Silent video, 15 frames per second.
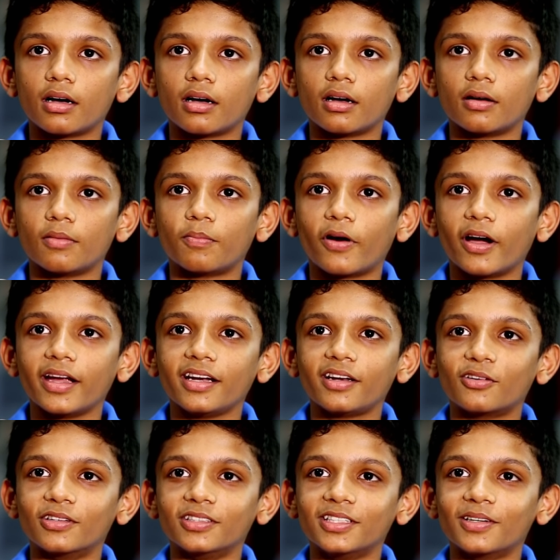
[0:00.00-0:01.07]
I used to
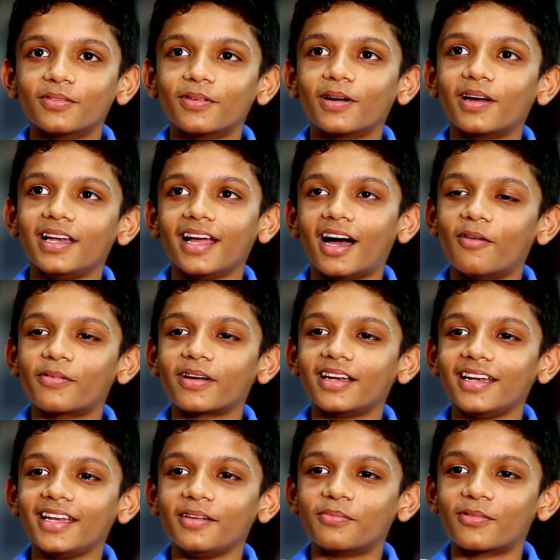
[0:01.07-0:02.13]
start crying if my
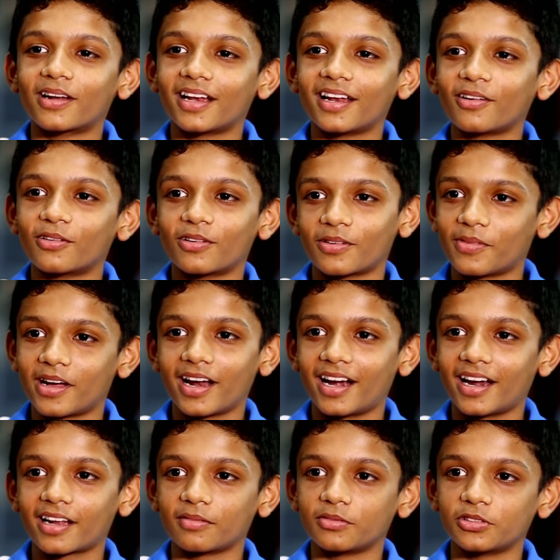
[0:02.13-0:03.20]
opponent took the lead,
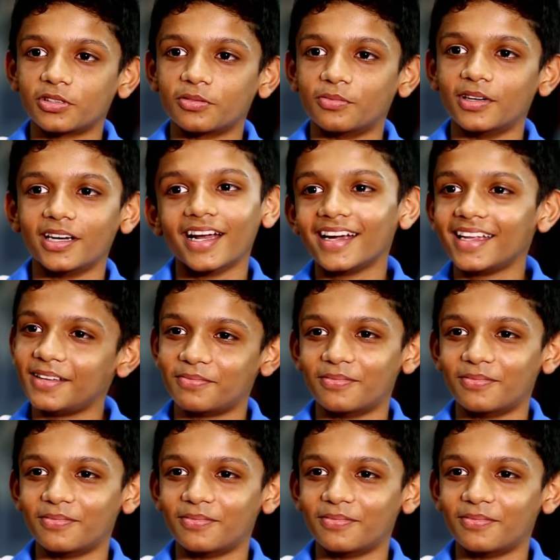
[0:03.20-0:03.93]
but not anymore.